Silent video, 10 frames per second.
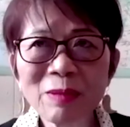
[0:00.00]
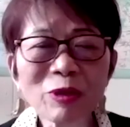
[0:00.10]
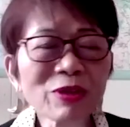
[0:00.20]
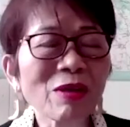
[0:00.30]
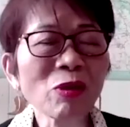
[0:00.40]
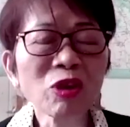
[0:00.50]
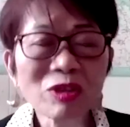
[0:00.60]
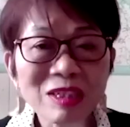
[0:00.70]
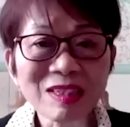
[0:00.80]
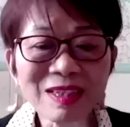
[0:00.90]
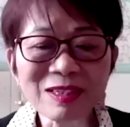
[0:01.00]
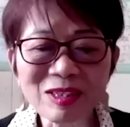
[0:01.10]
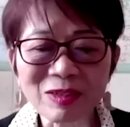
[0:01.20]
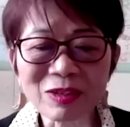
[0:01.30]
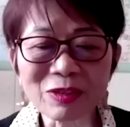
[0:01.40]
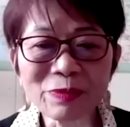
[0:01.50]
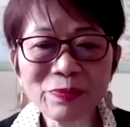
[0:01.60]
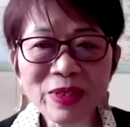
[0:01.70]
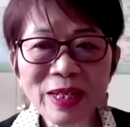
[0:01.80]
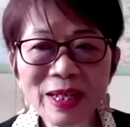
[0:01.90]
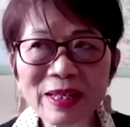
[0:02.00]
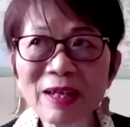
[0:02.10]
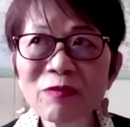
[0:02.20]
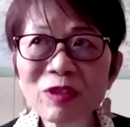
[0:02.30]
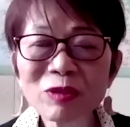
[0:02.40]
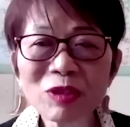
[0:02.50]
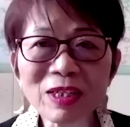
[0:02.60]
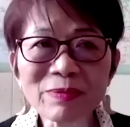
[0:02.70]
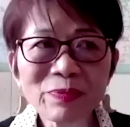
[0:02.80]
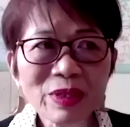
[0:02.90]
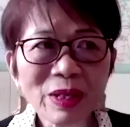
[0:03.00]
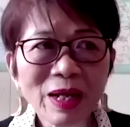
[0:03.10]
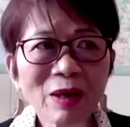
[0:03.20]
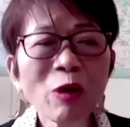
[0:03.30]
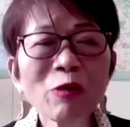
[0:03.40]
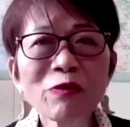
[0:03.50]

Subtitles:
more than 30 years ago. And I feel that our whole